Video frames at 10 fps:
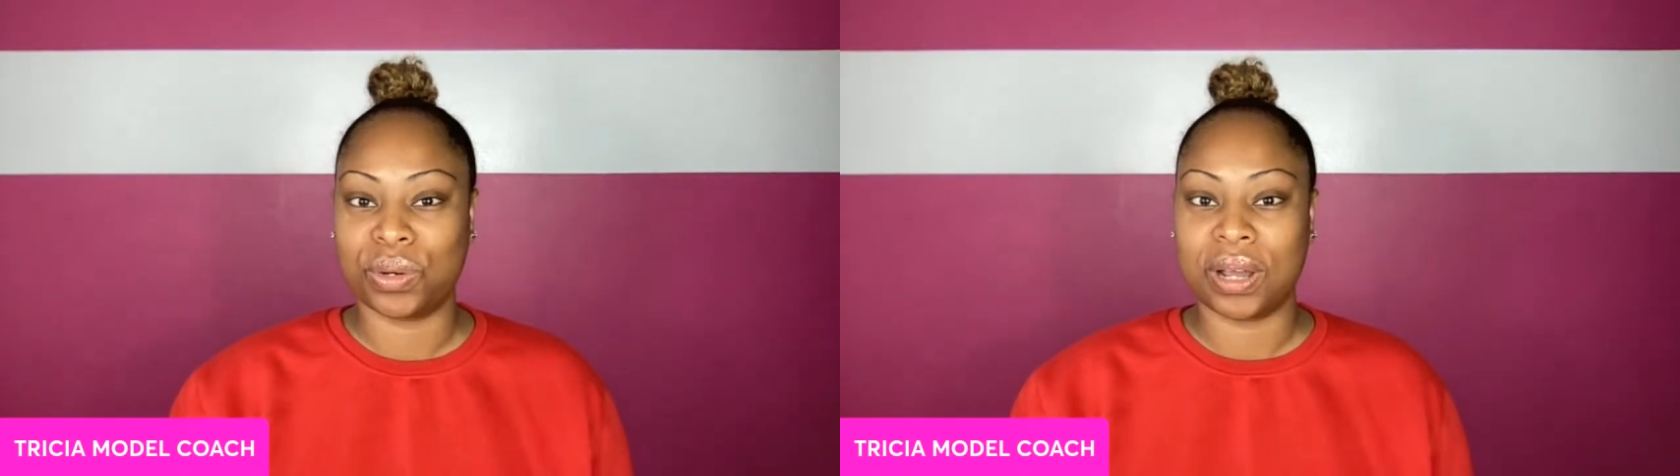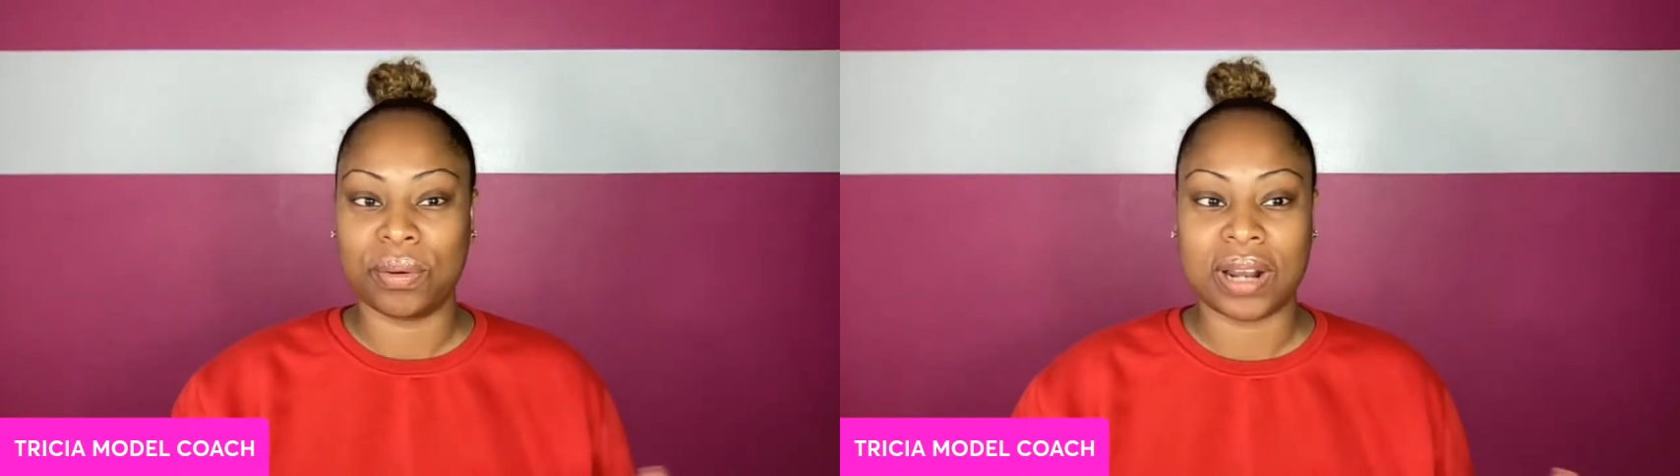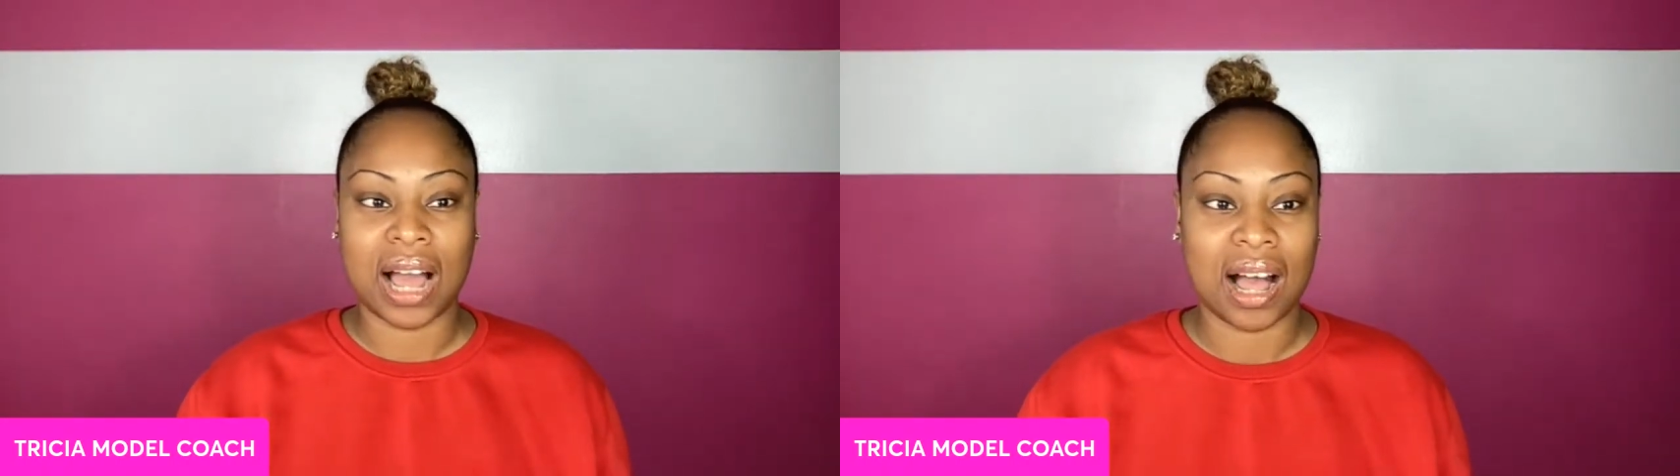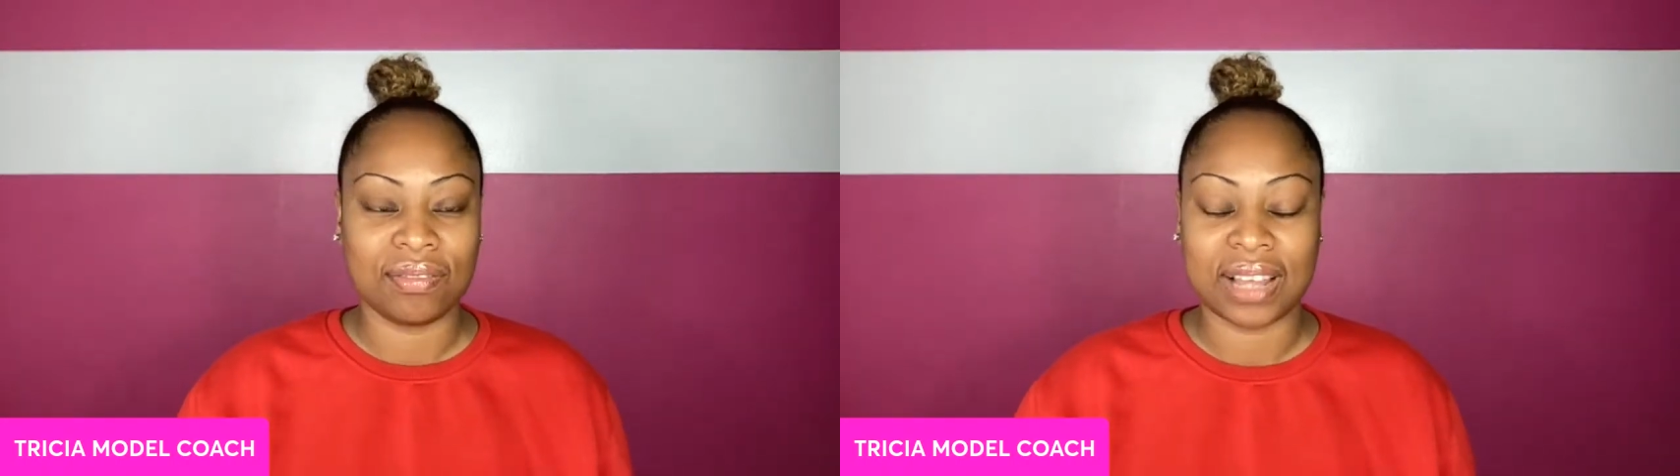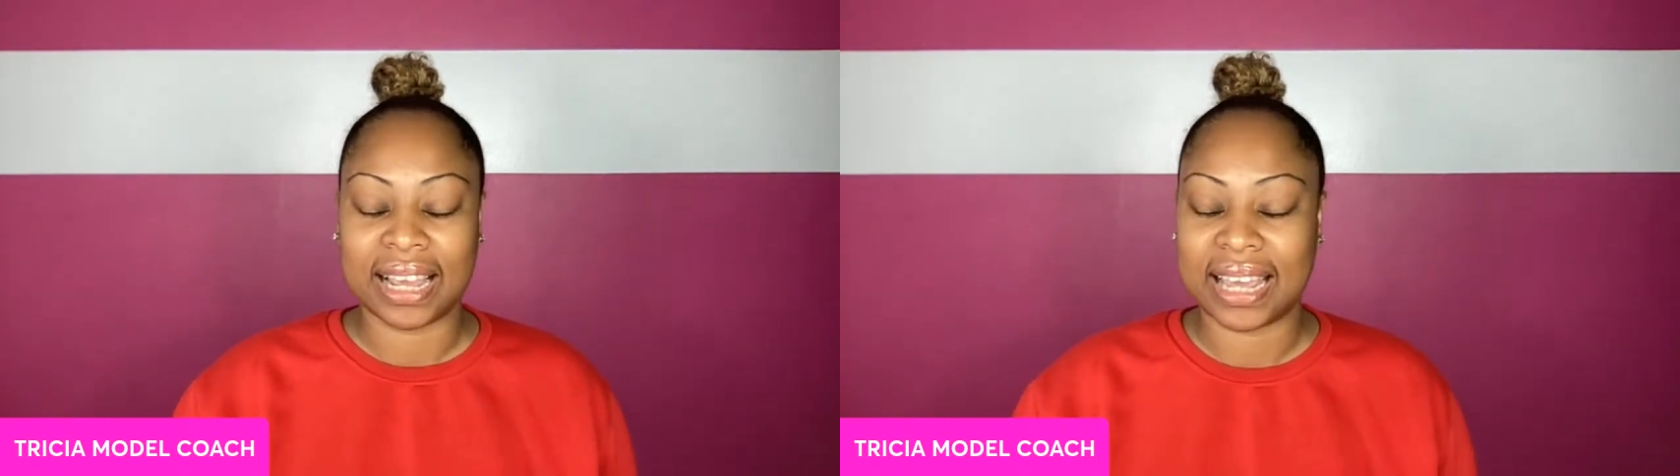They would
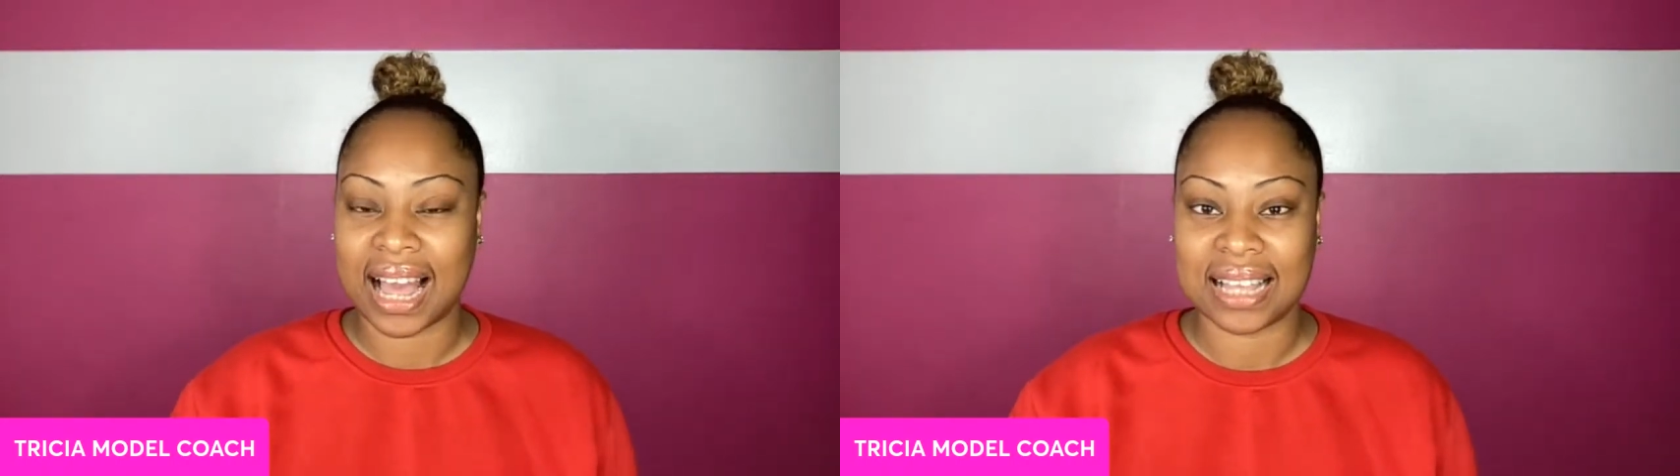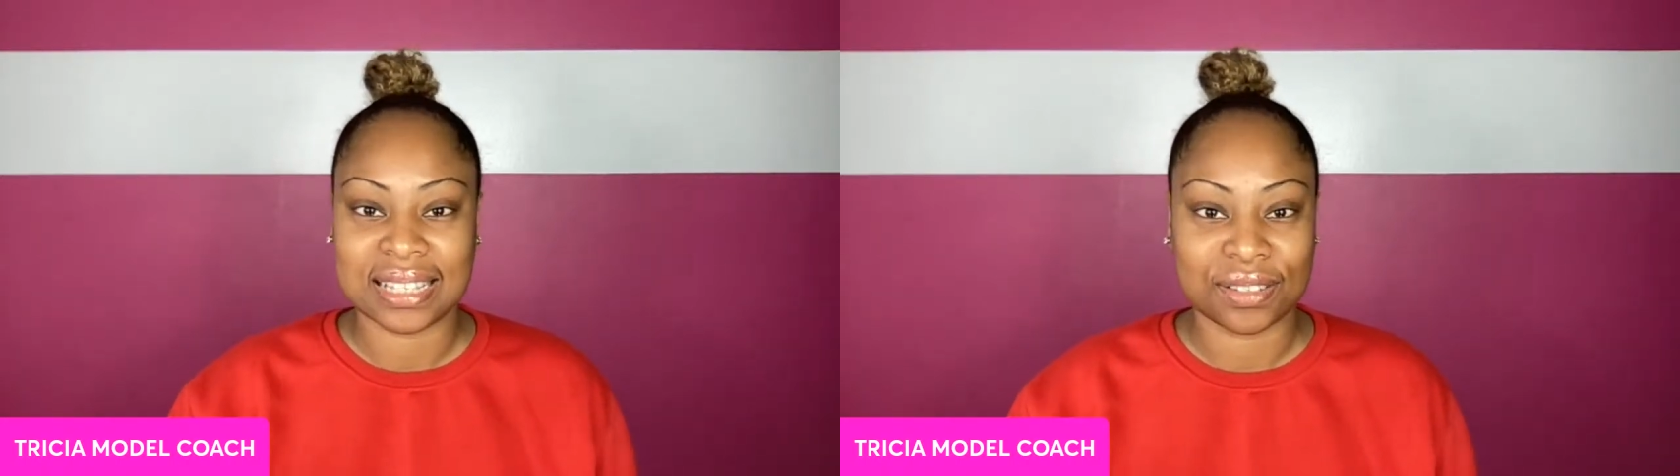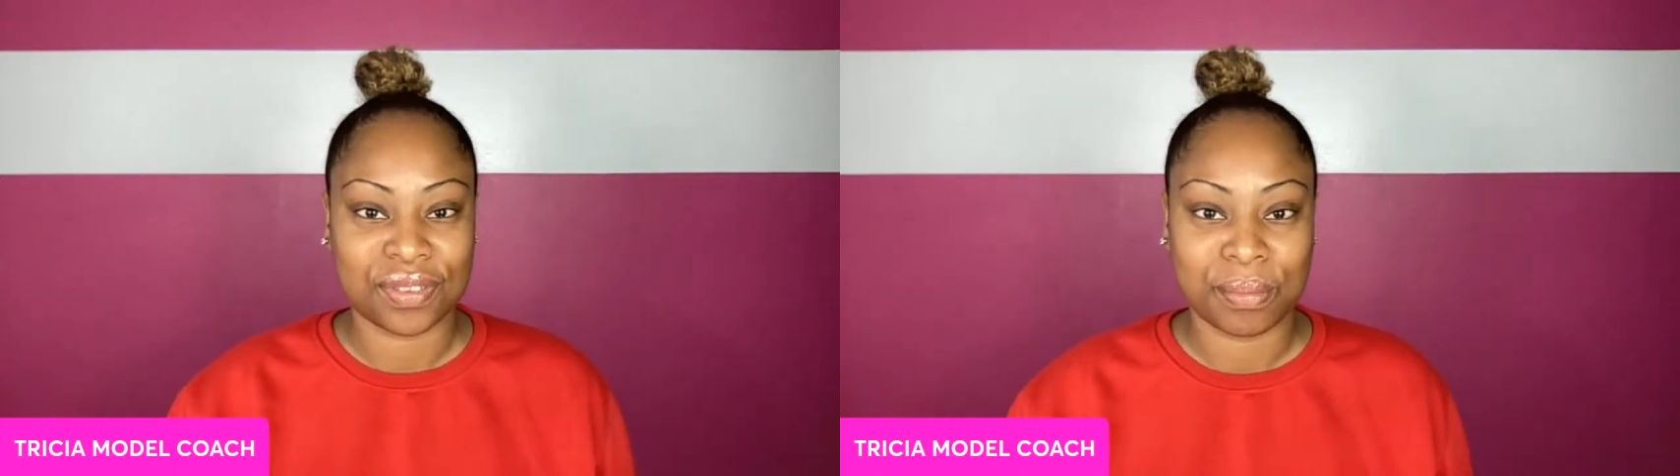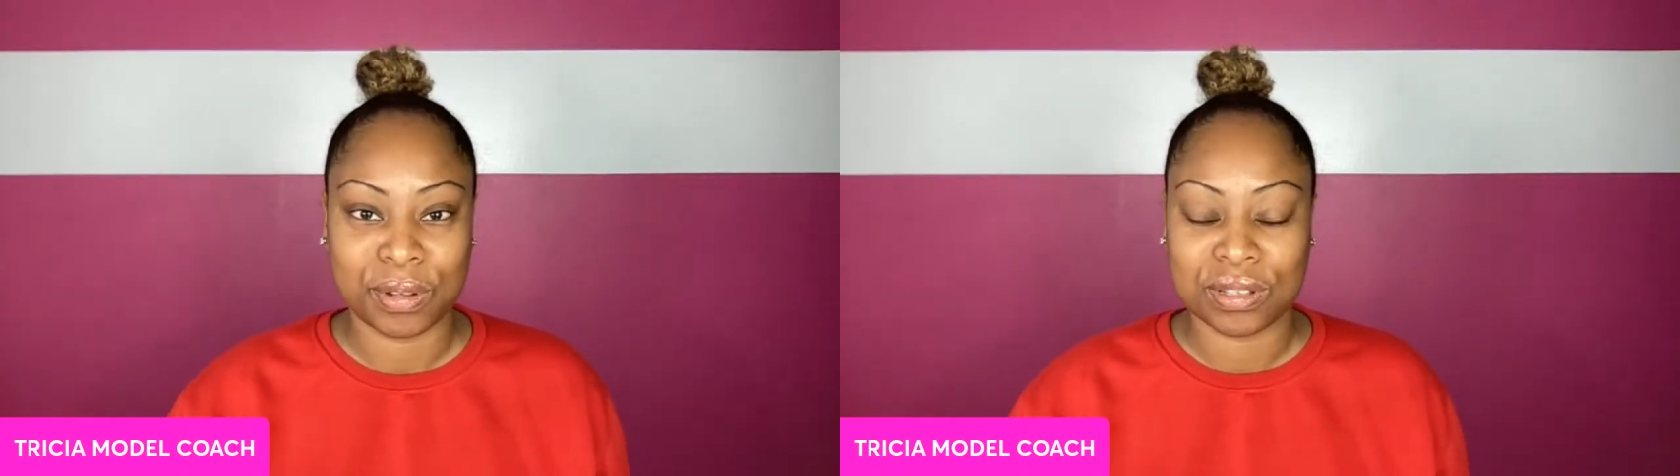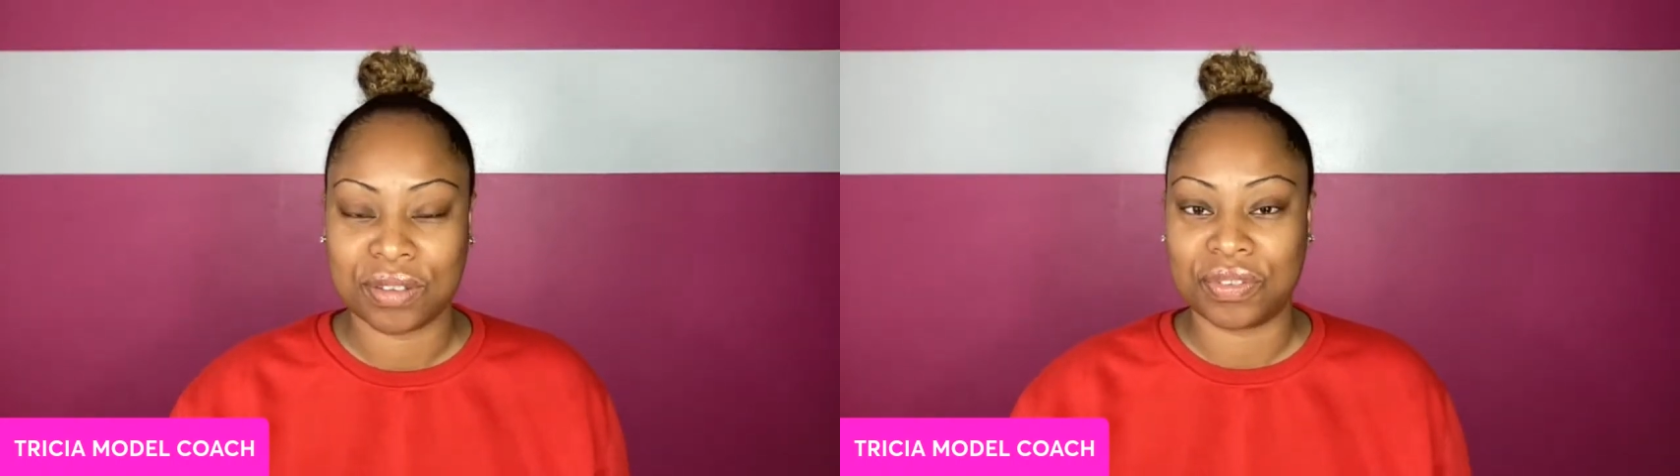have like castings for
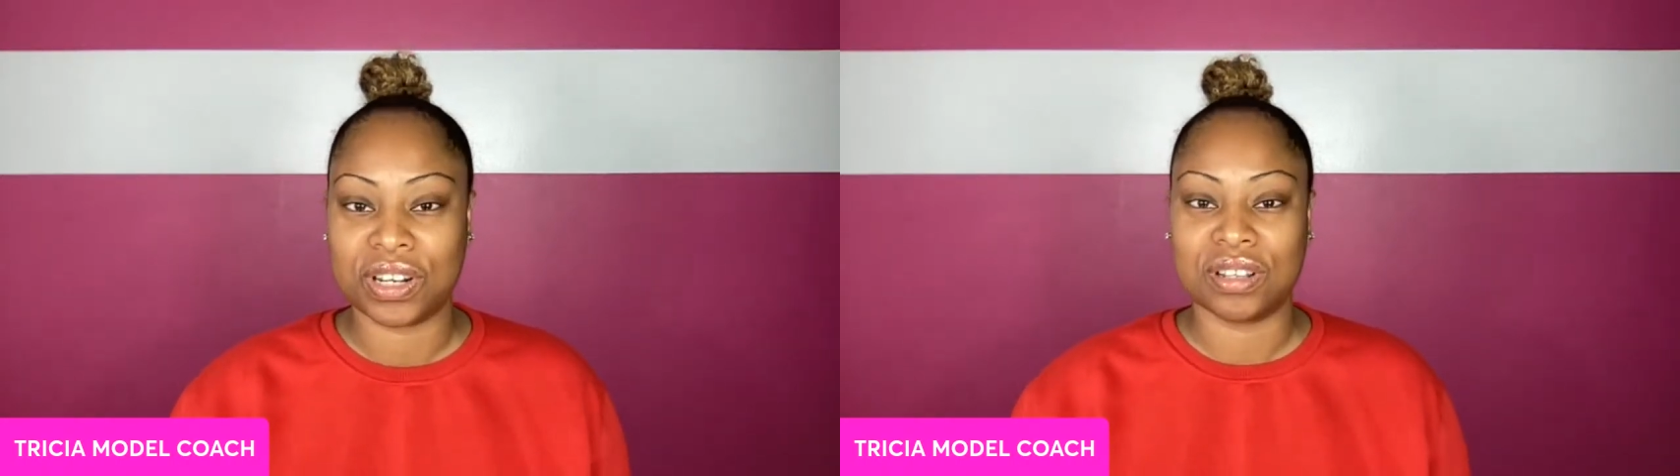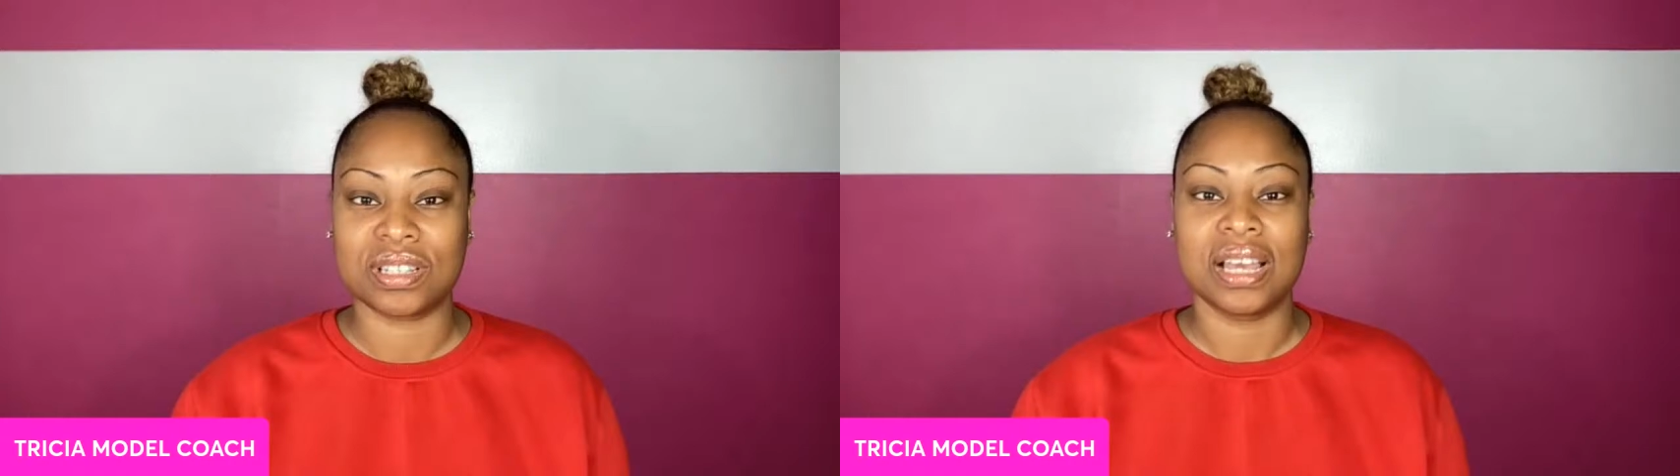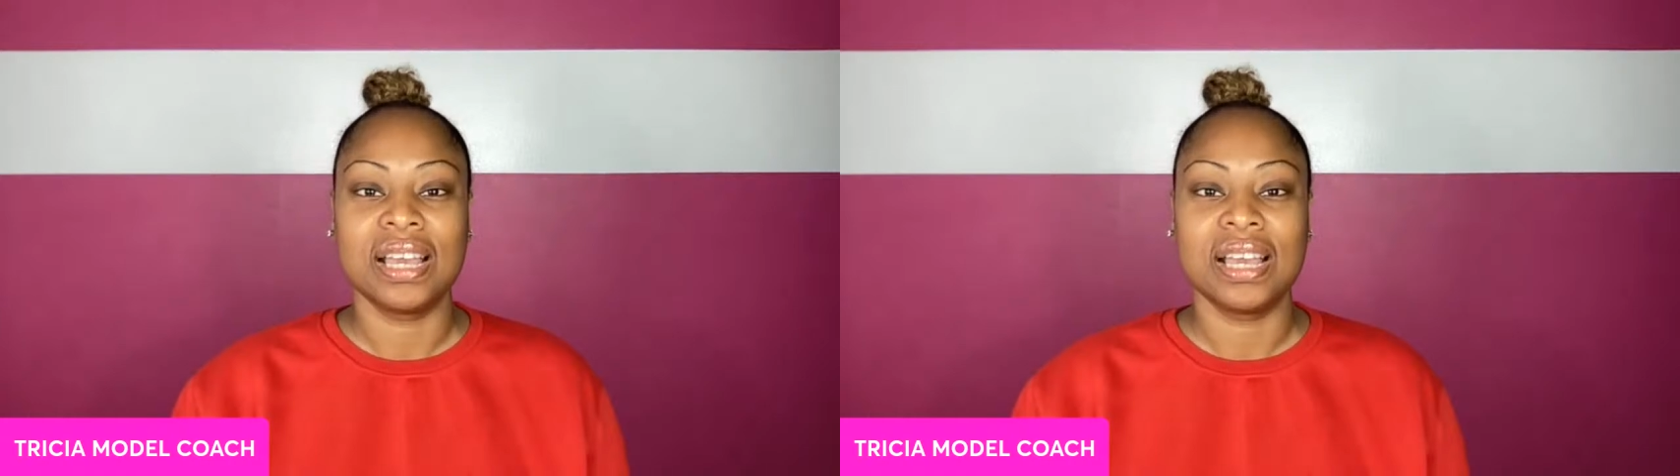music videos,